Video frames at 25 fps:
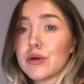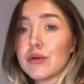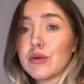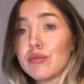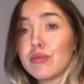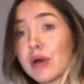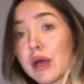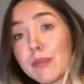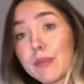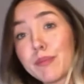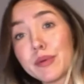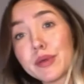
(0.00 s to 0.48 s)

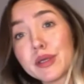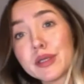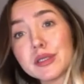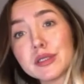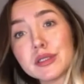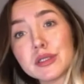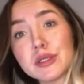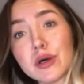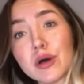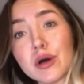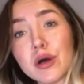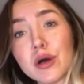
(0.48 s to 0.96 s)

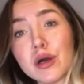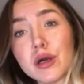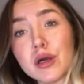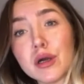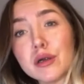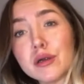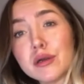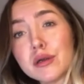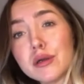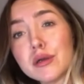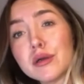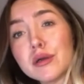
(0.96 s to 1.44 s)
Weapons
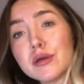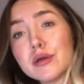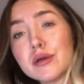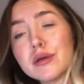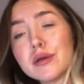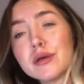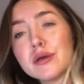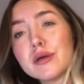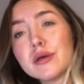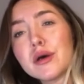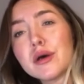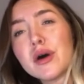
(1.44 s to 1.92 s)
are,
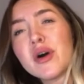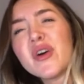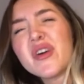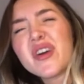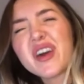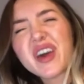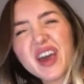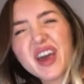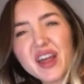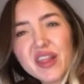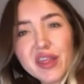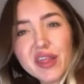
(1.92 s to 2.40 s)

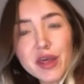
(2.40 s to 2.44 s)
okay,